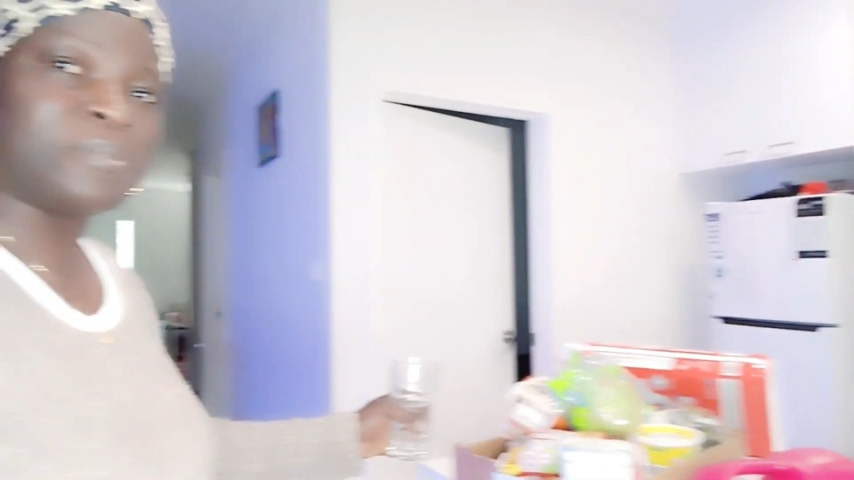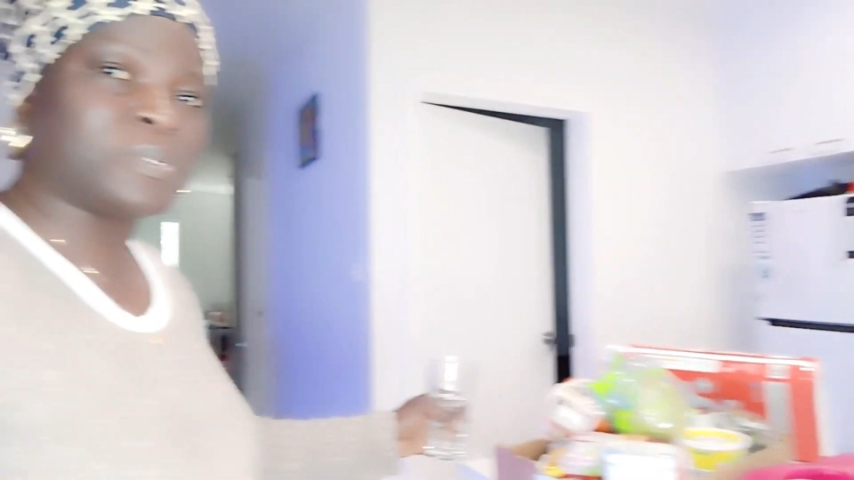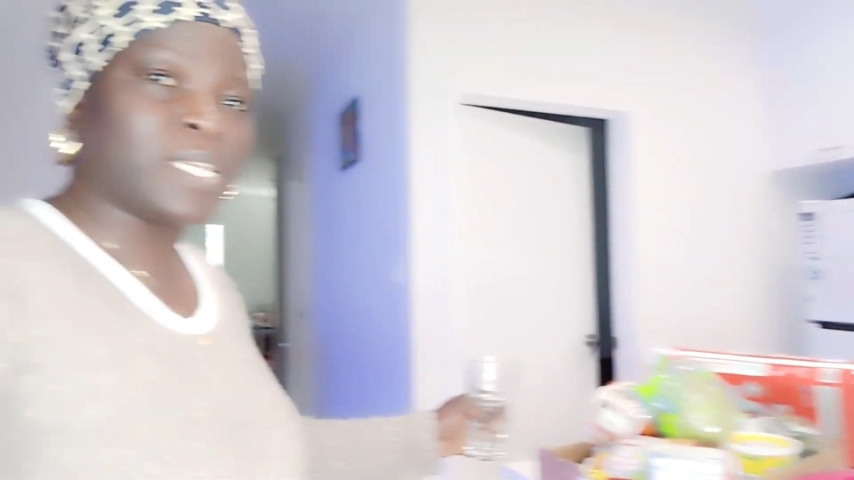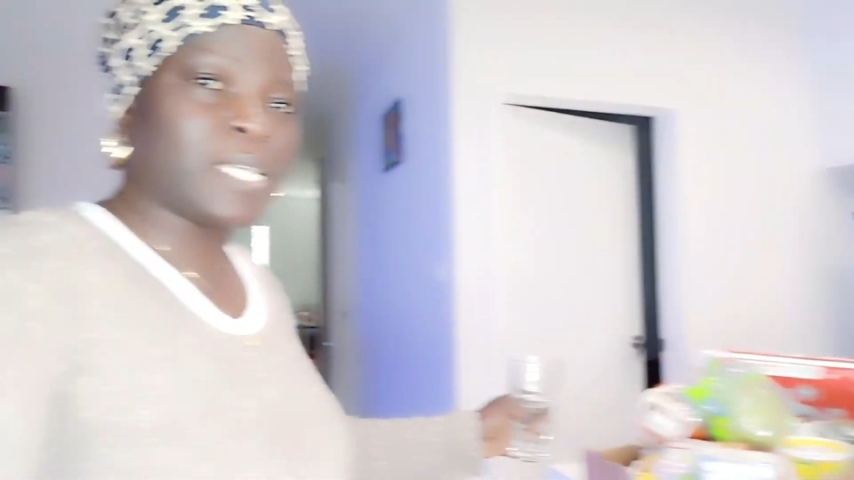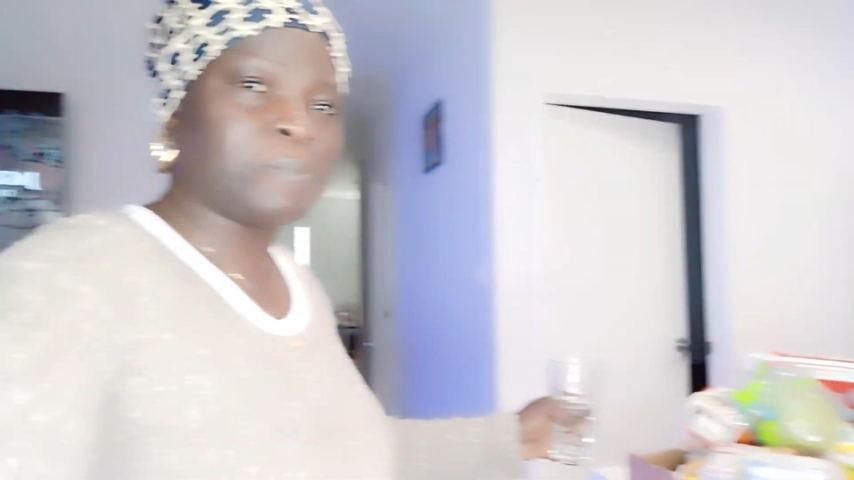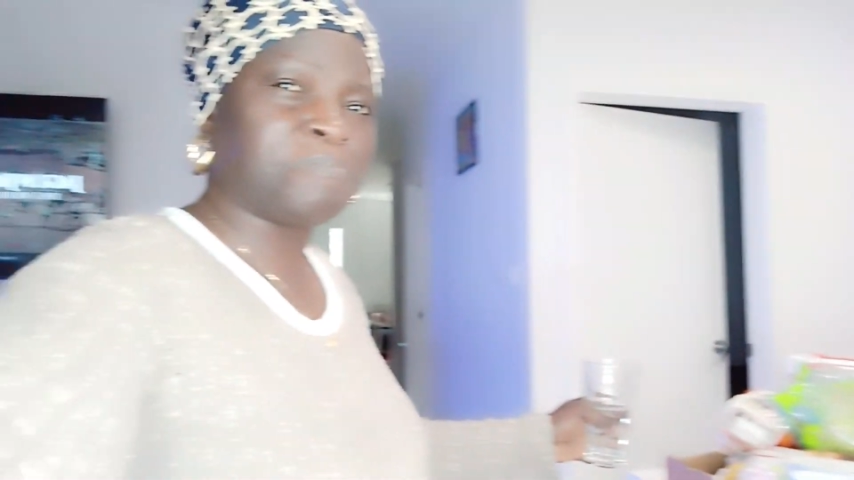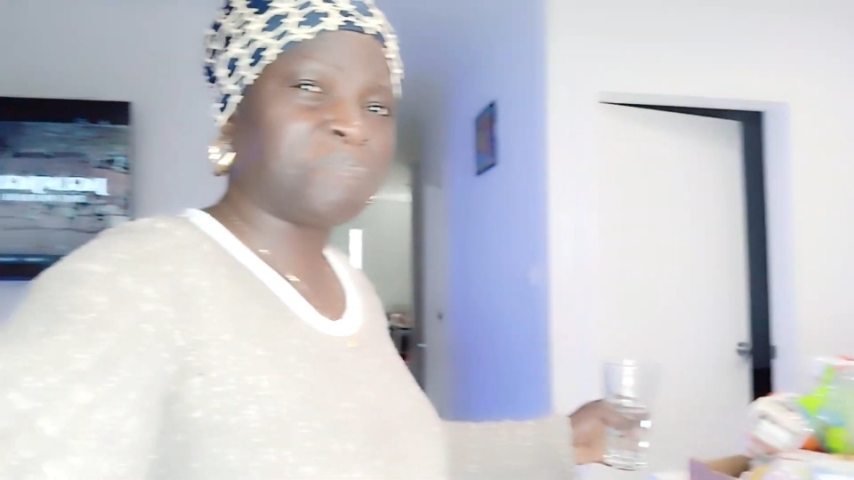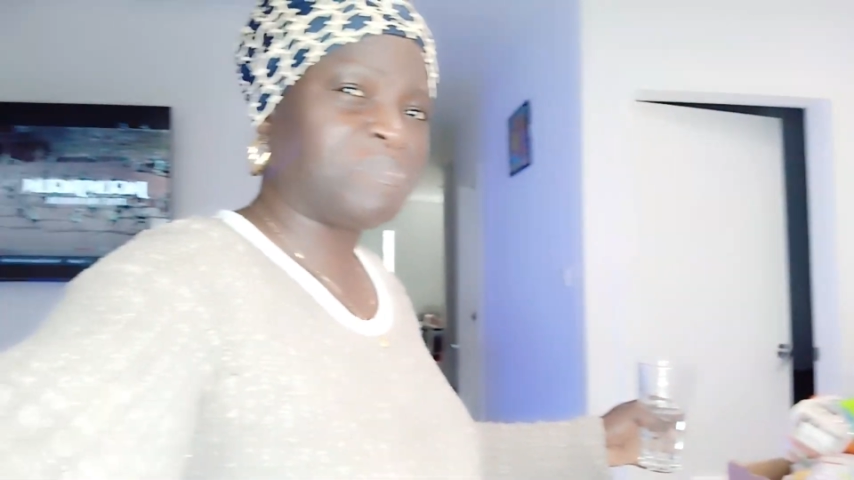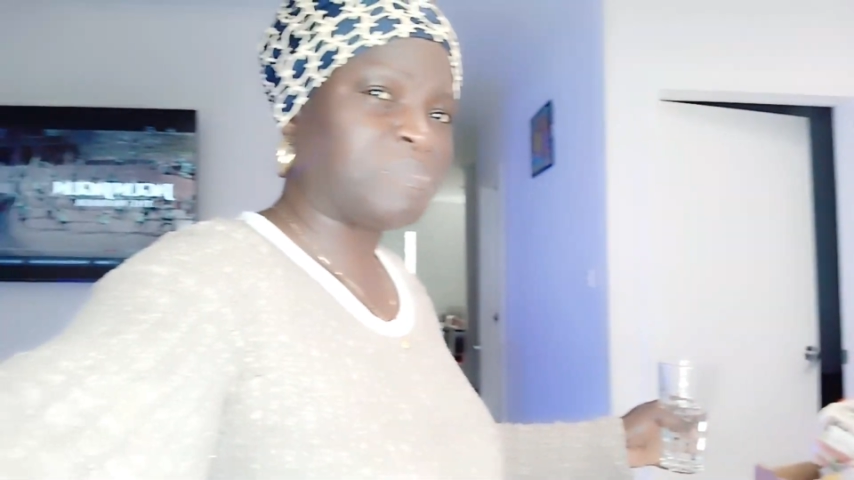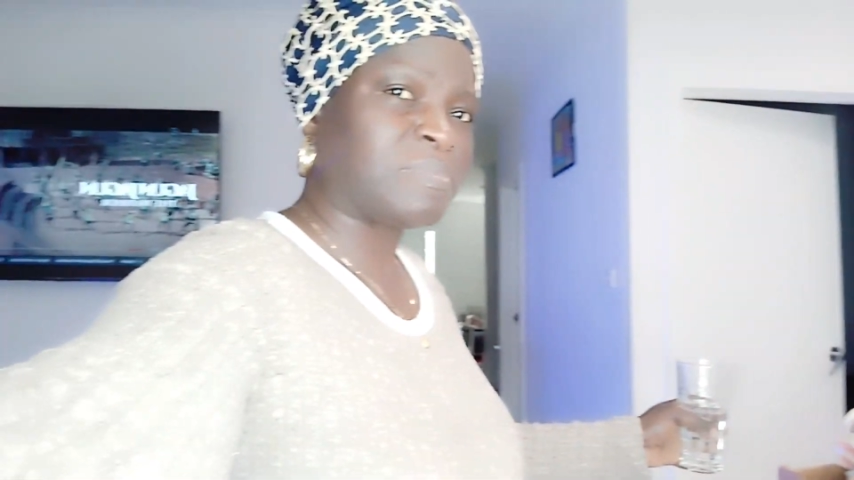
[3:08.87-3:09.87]
okay
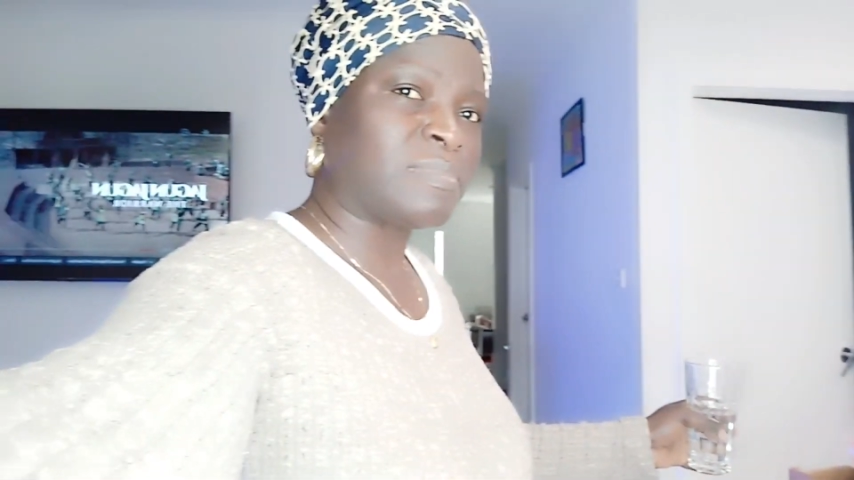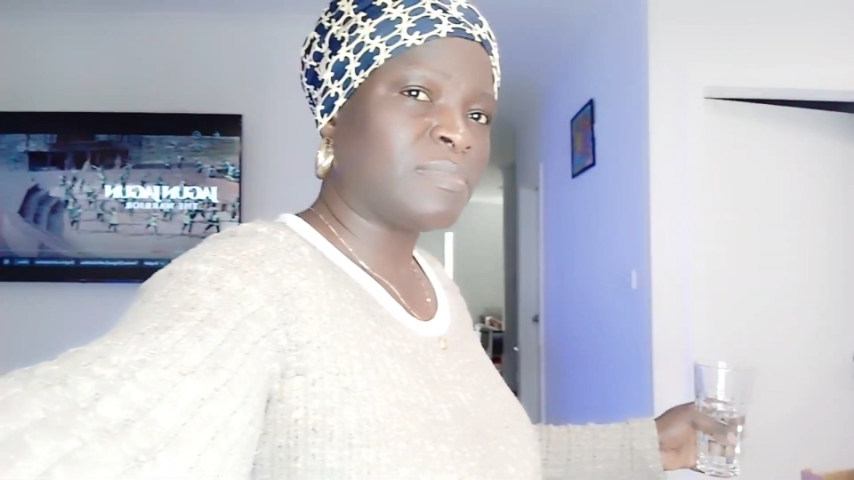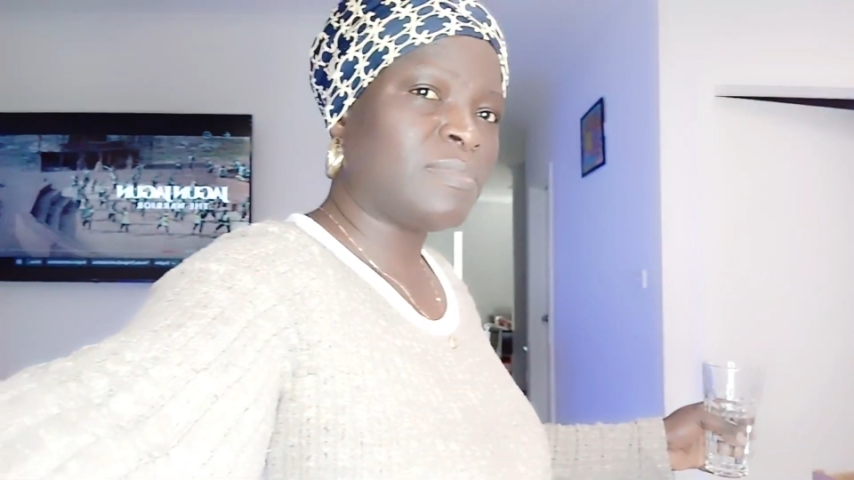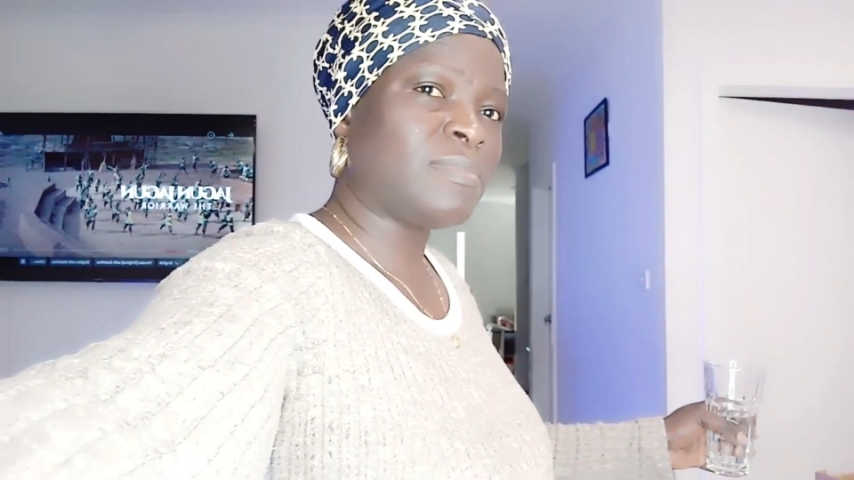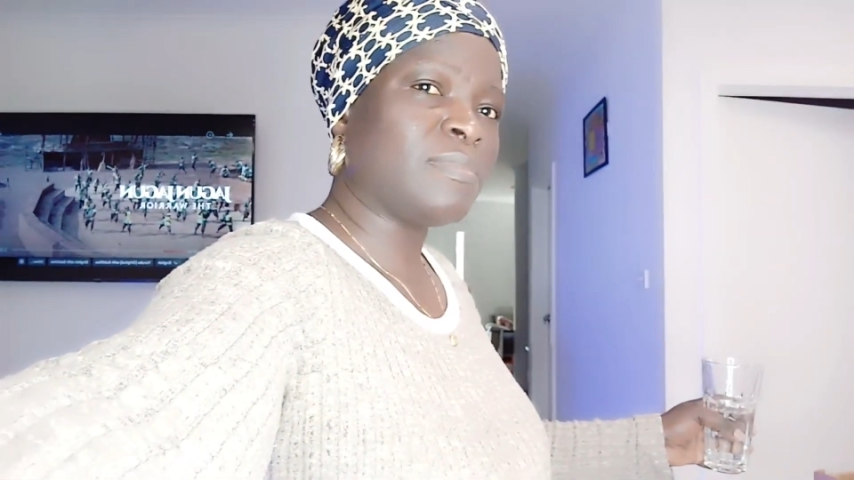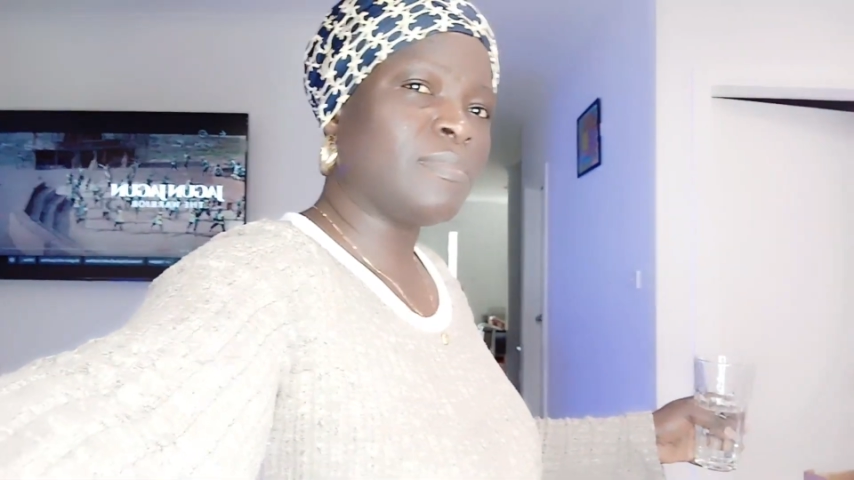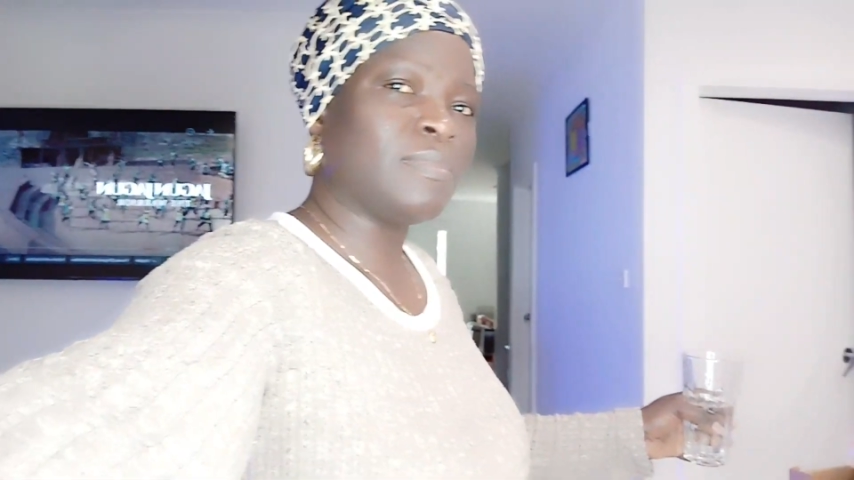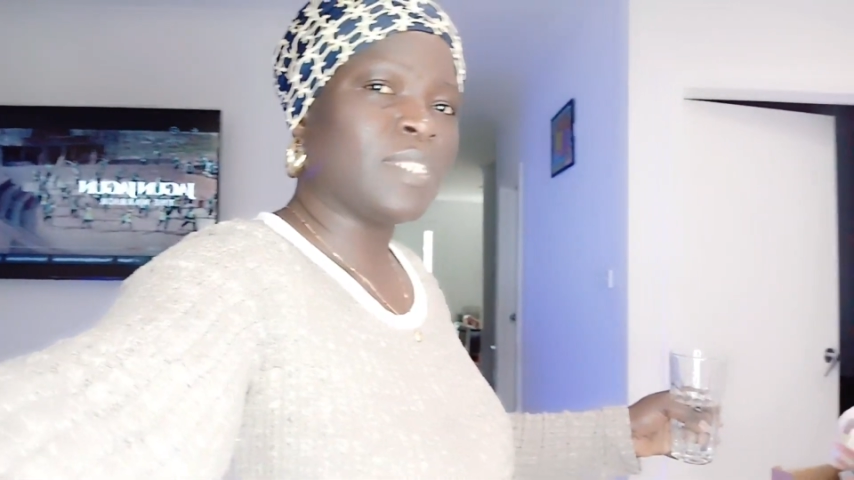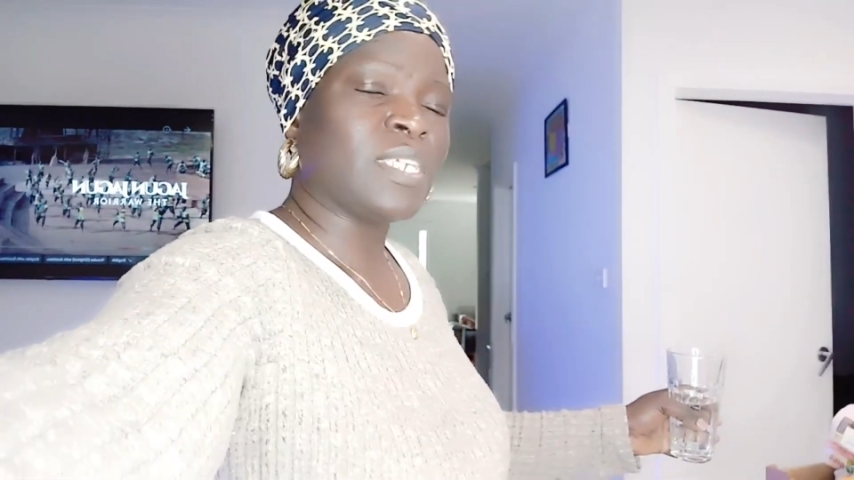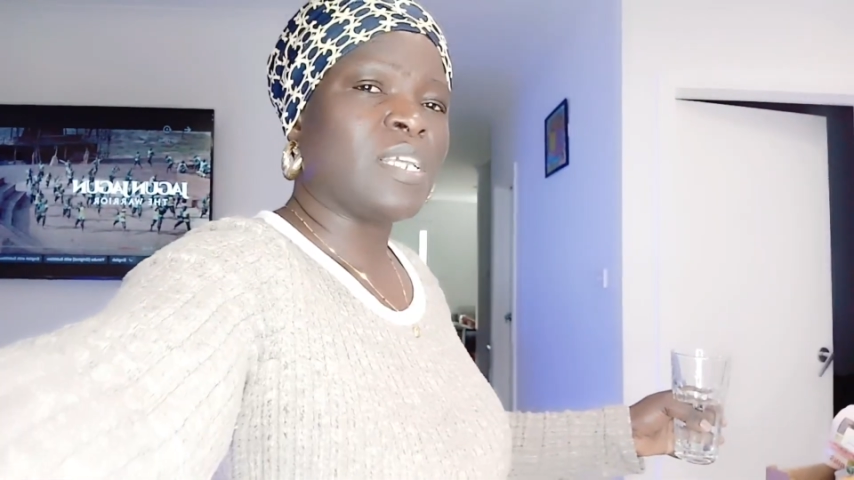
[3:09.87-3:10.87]

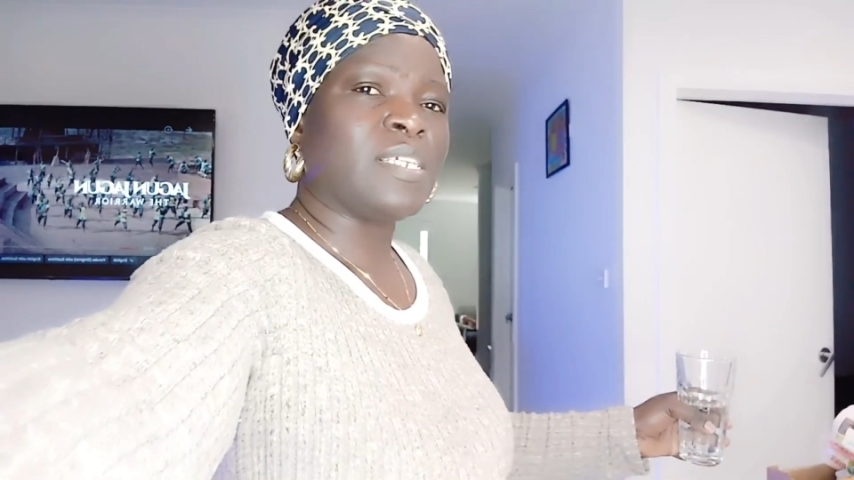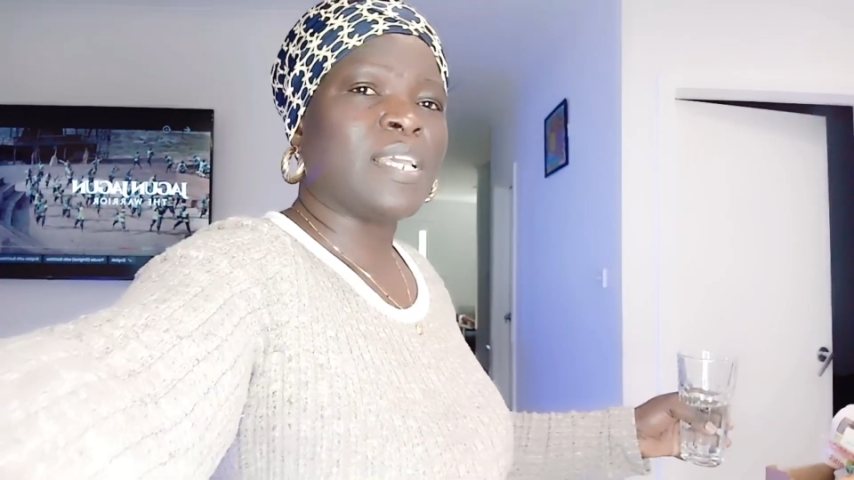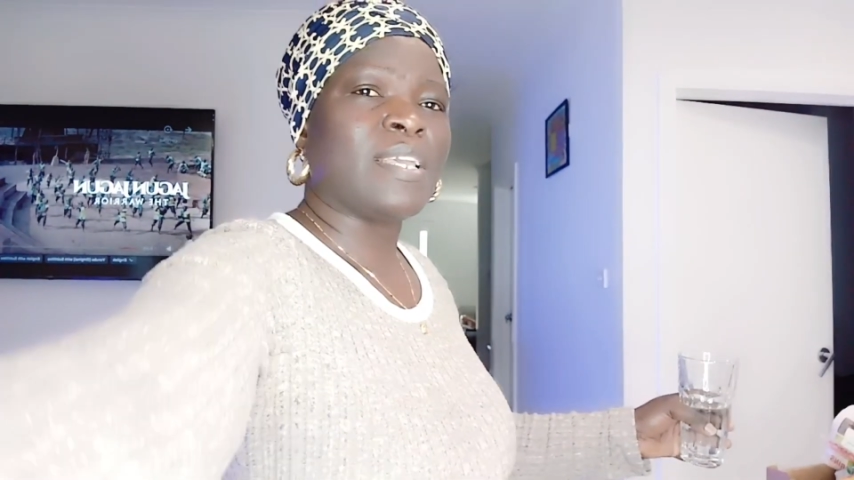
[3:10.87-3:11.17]
yeah